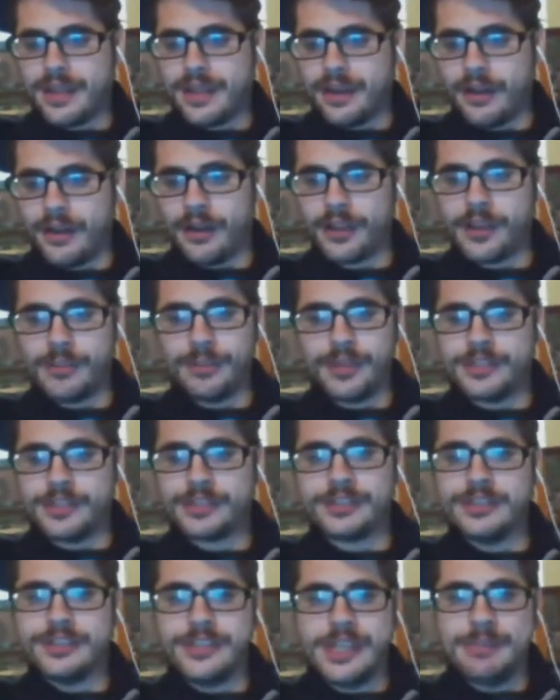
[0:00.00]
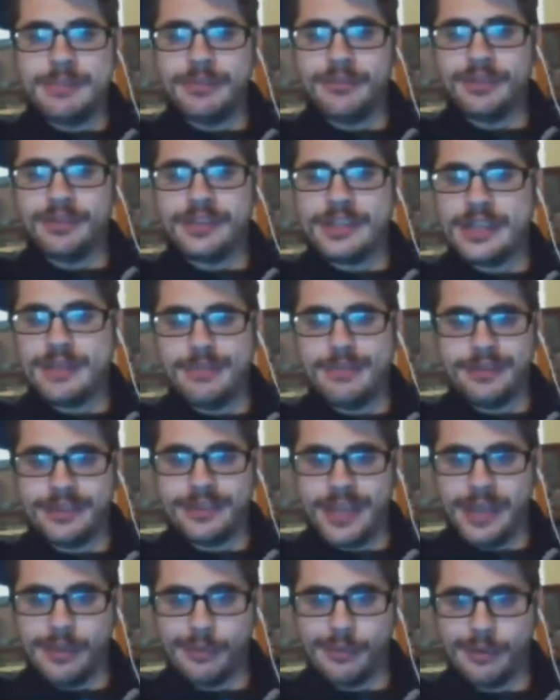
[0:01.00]
arguably just as deep of a team
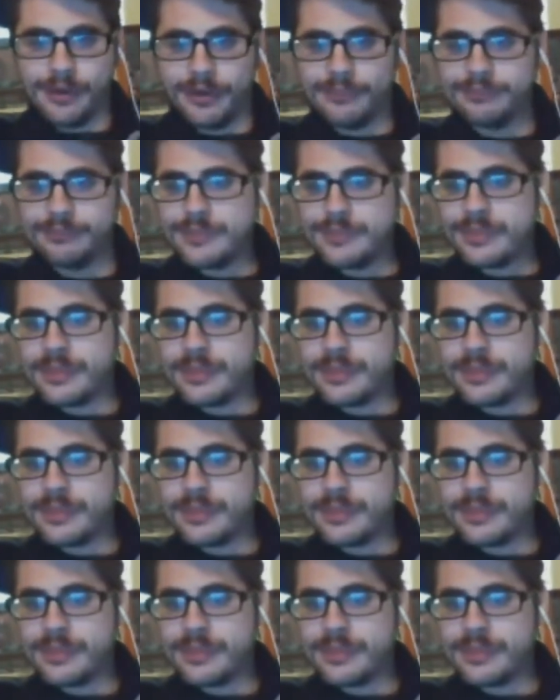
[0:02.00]
as they were,